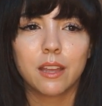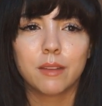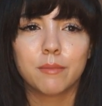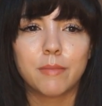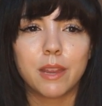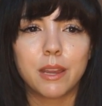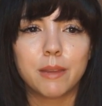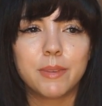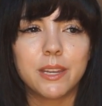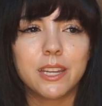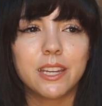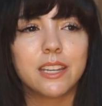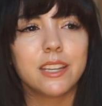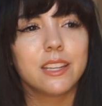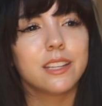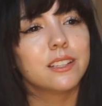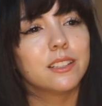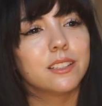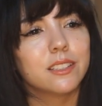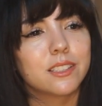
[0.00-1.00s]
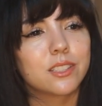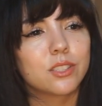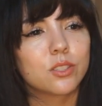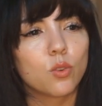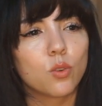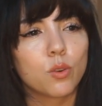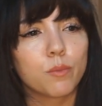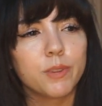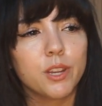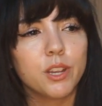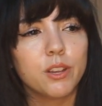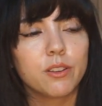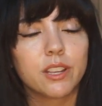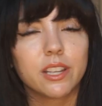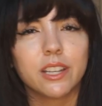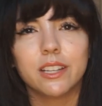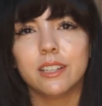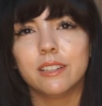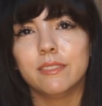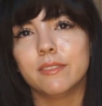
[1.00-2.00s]
Maybe Scorpio
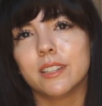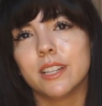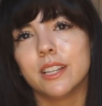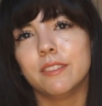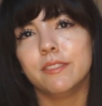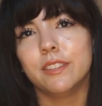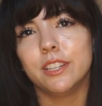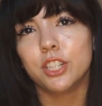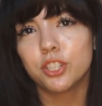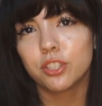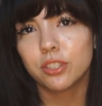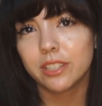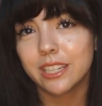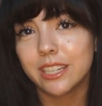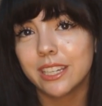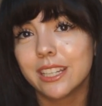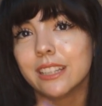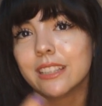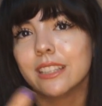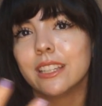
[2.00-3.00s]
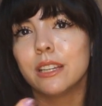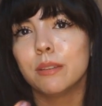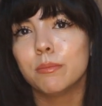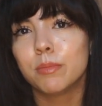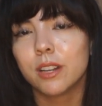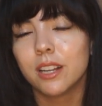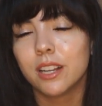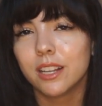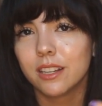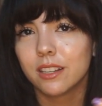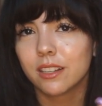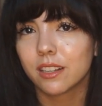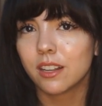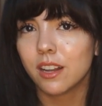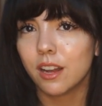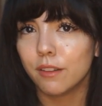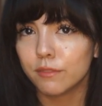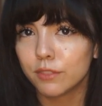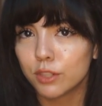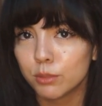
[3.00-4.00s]
can eventually get Libra
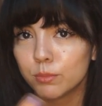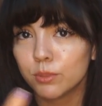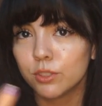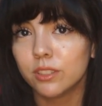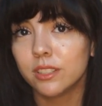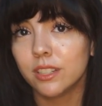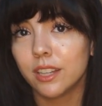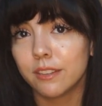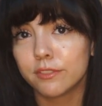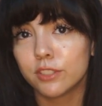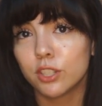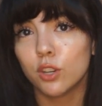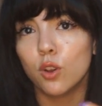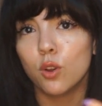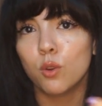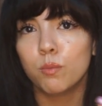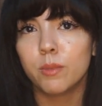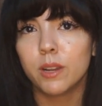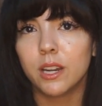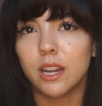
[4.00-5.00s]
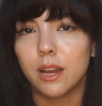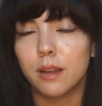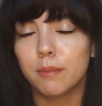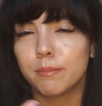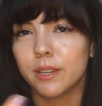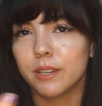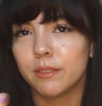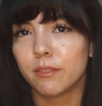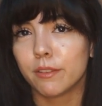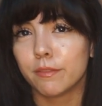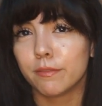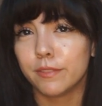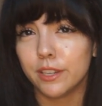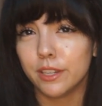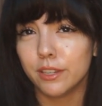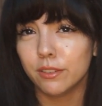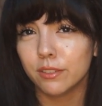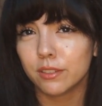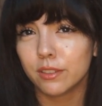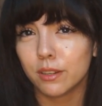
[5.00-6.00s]
comfortable enough to open up and
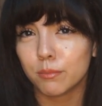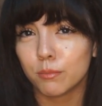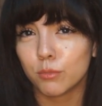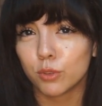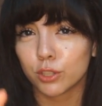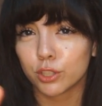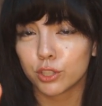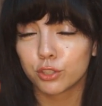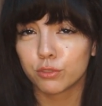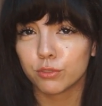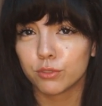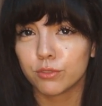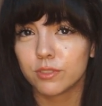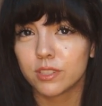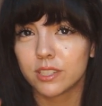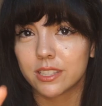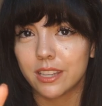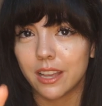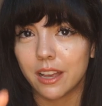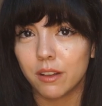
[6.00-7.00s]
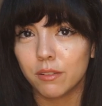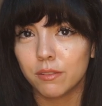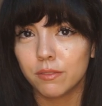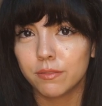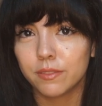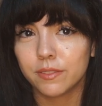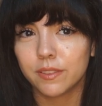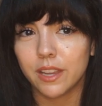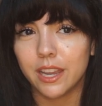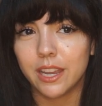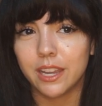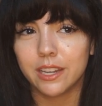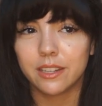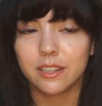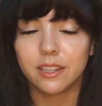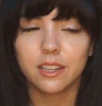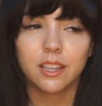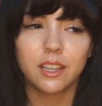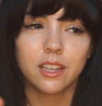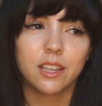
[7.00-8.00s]
reveal their more true self,
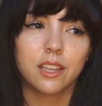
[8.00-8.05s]
and